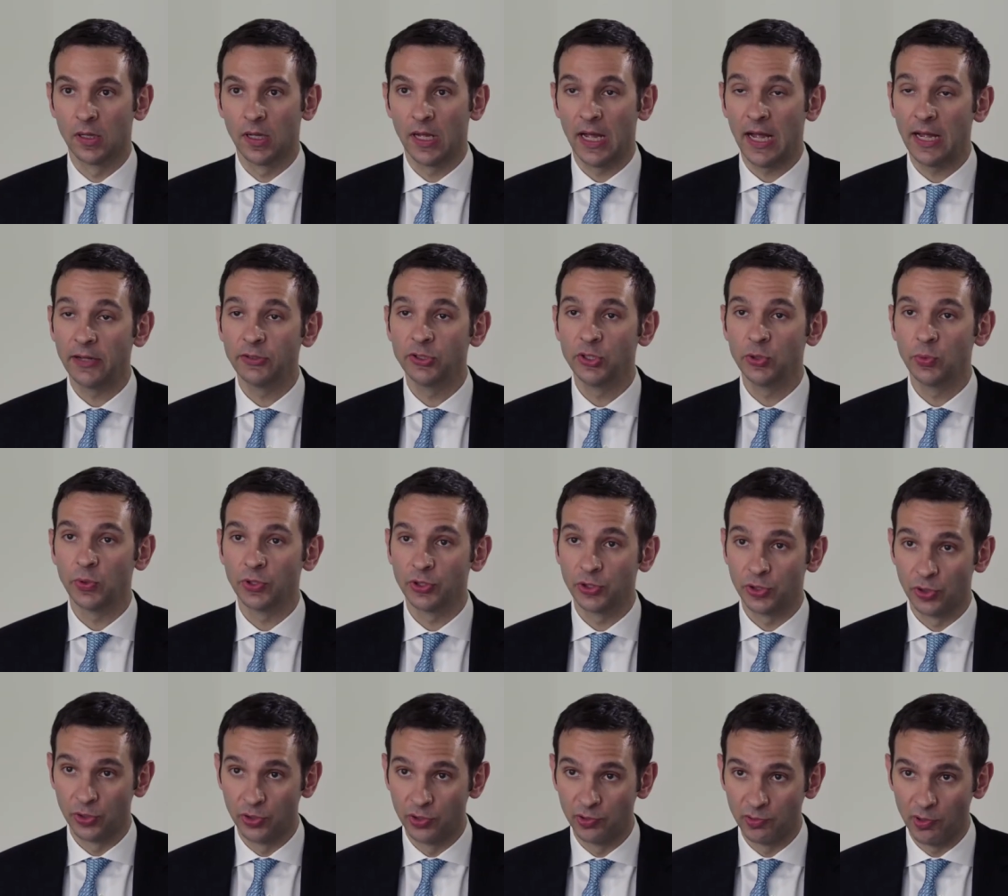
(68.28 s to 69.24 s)
How do you
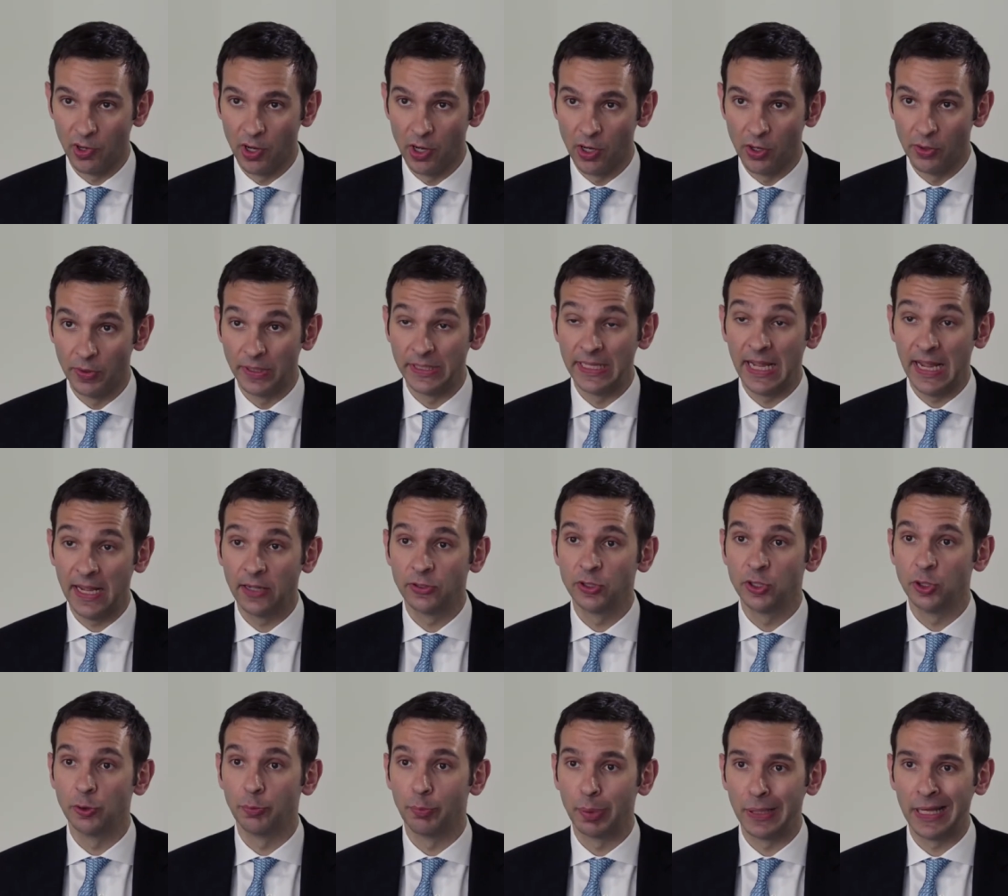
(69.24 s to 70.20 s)
want to grow and how
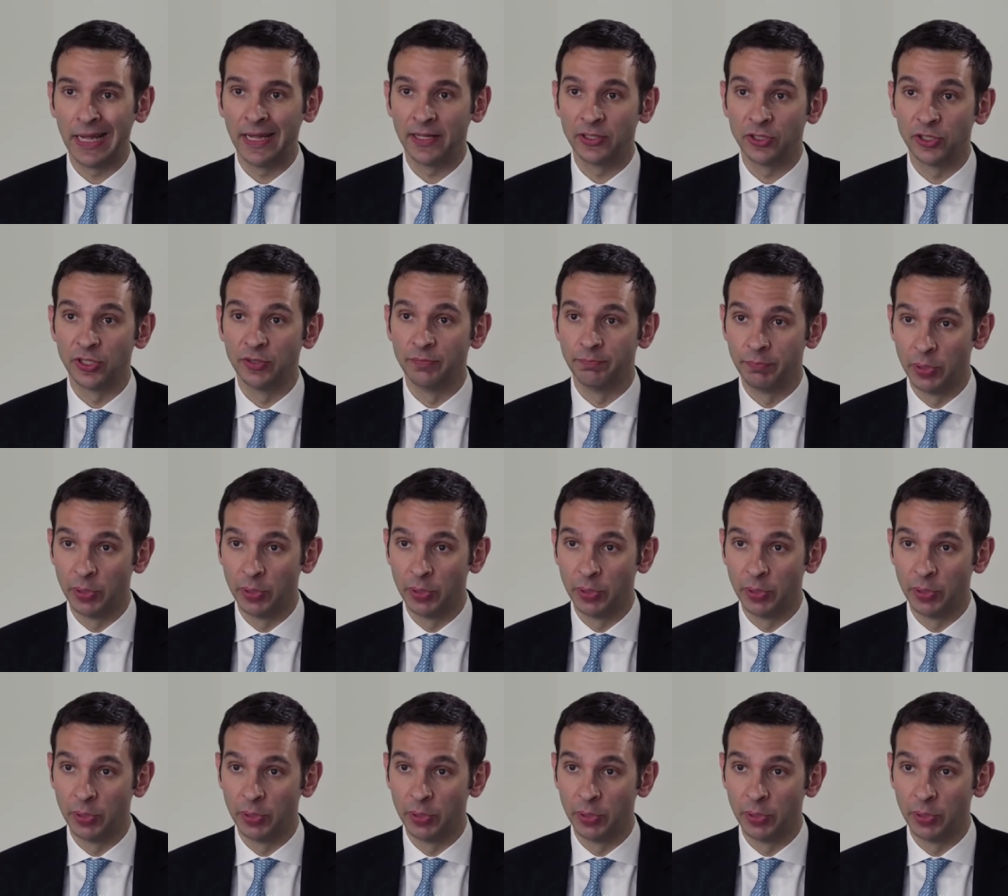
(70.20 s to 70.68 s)
do you plan to